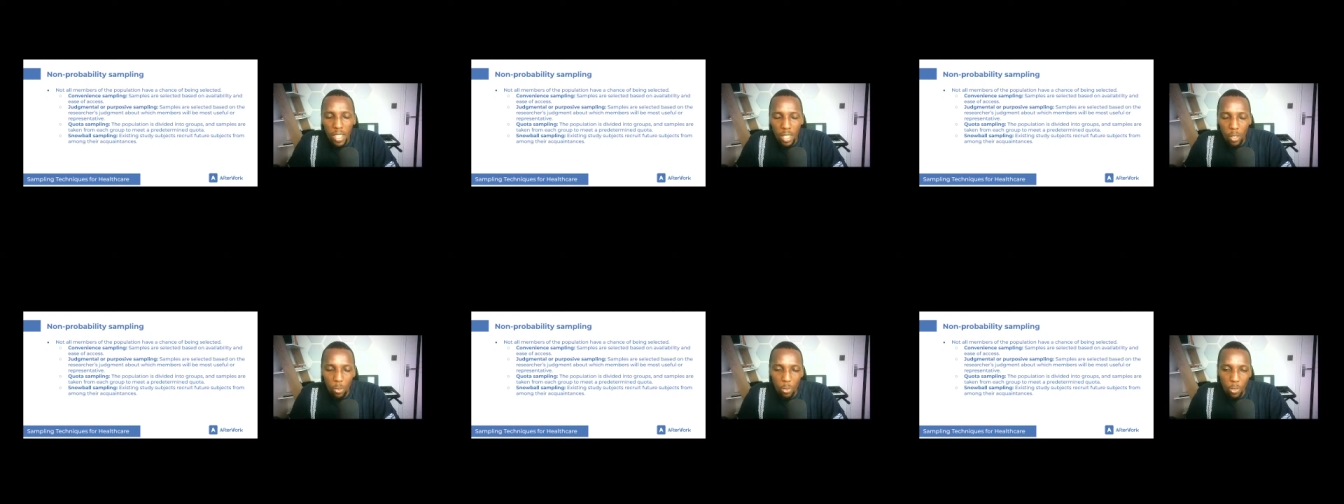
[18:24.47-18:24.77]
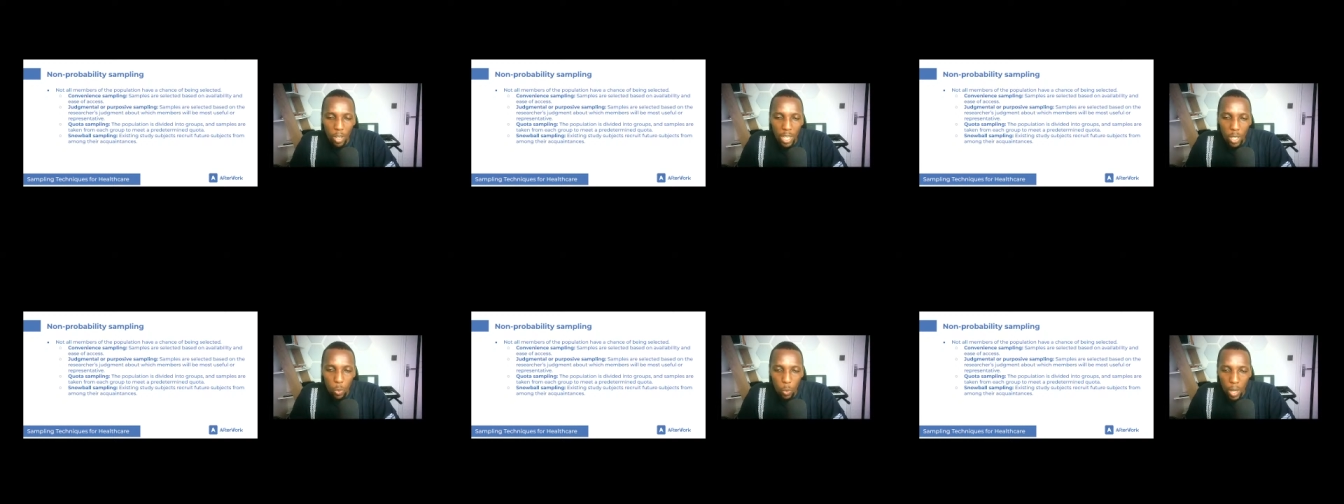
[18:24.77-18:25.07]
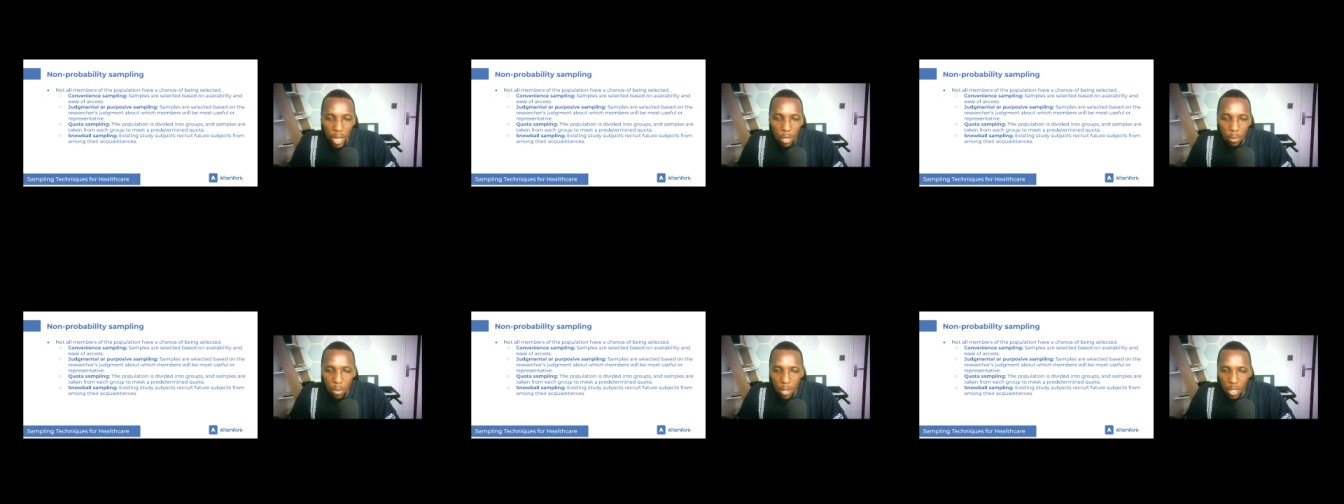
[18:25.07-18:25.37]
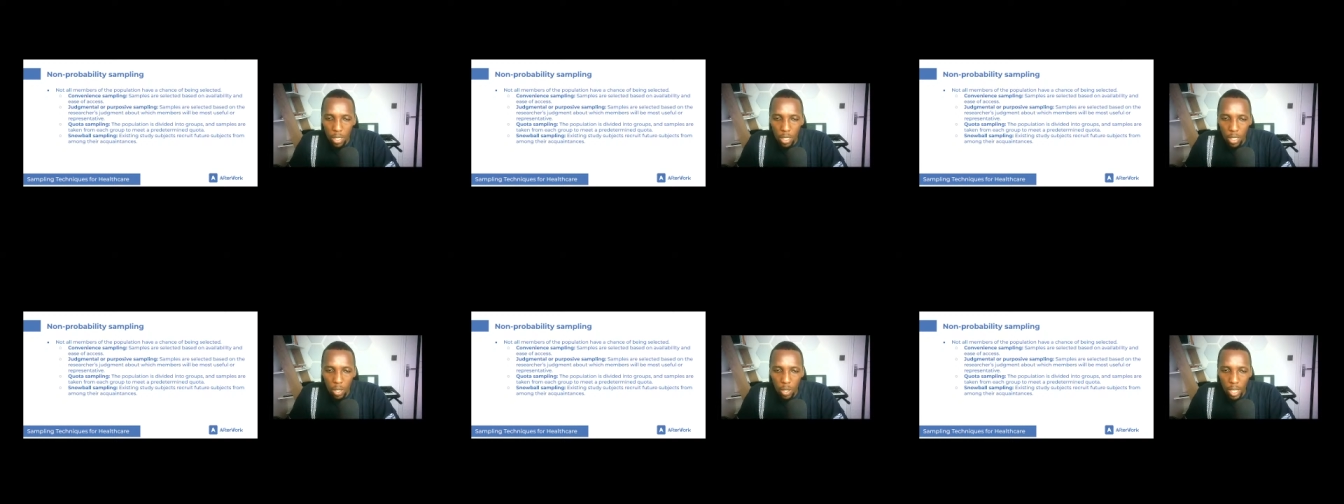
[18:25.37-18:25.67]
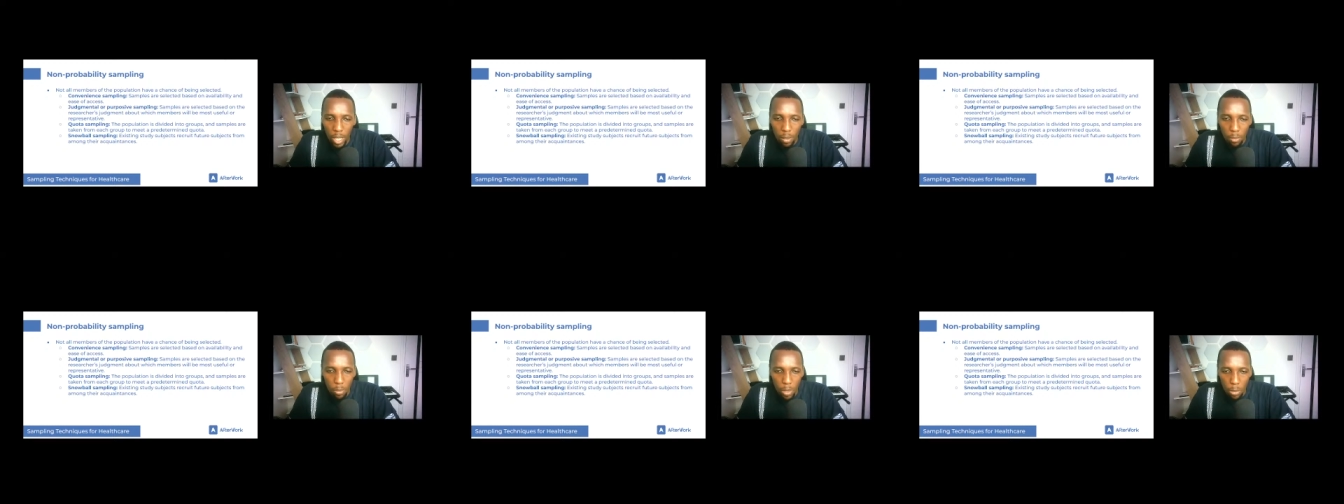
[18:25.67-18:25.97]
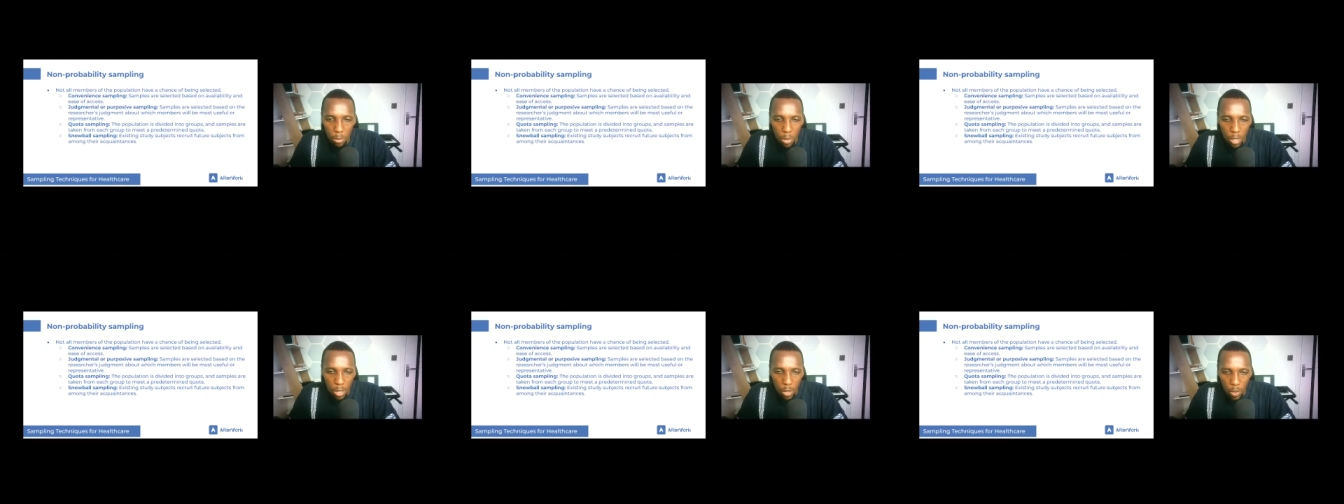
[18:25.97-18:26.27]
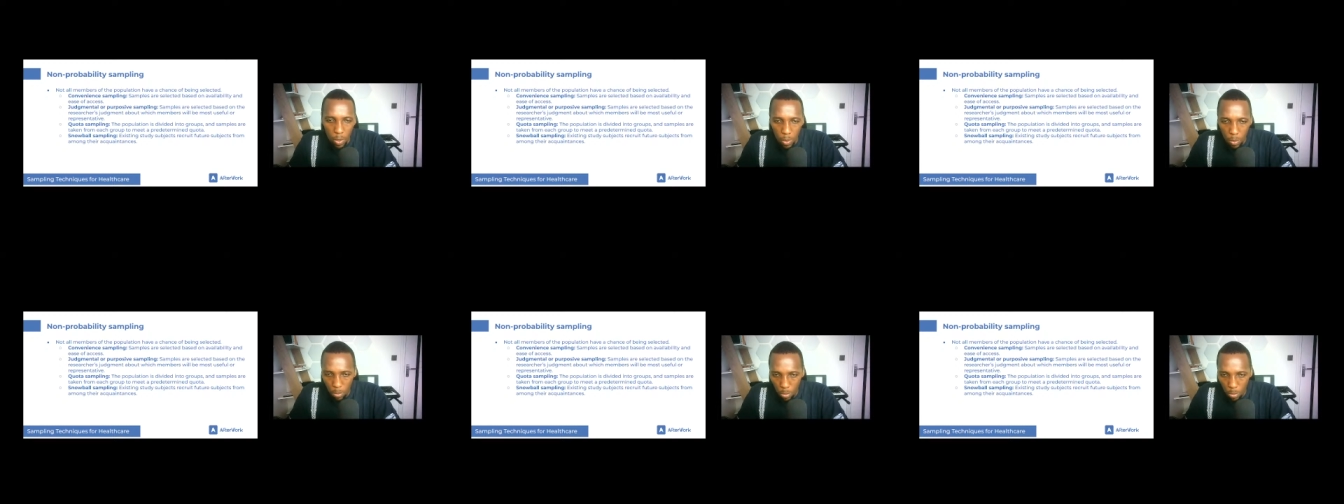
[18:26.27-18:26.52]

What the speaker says: they'll find one particular maybe